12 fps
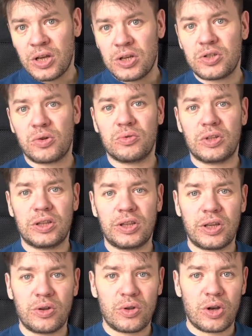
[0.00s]
So the
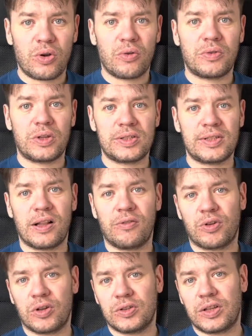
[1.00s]
theory of the
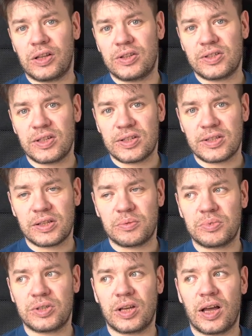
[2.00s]
self-contained
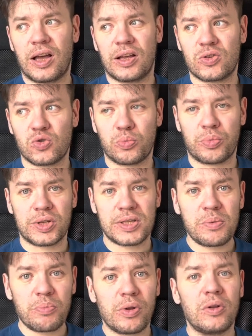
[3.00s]
systems are super
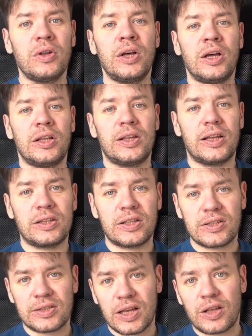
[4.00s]
simple, that
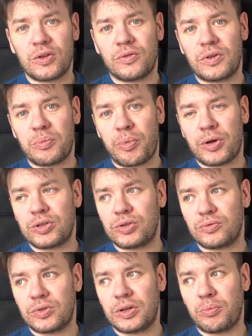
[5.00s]
instead of the bunch
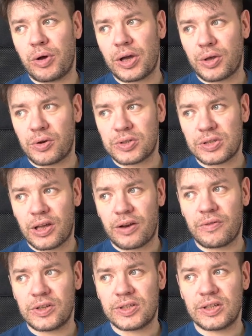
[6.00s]
of the
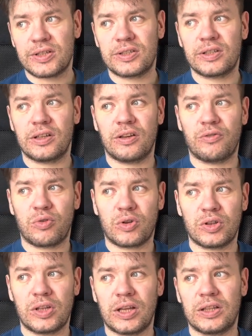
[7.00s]
microservices
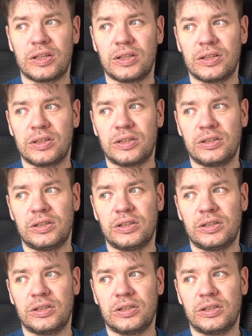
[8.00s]
front end and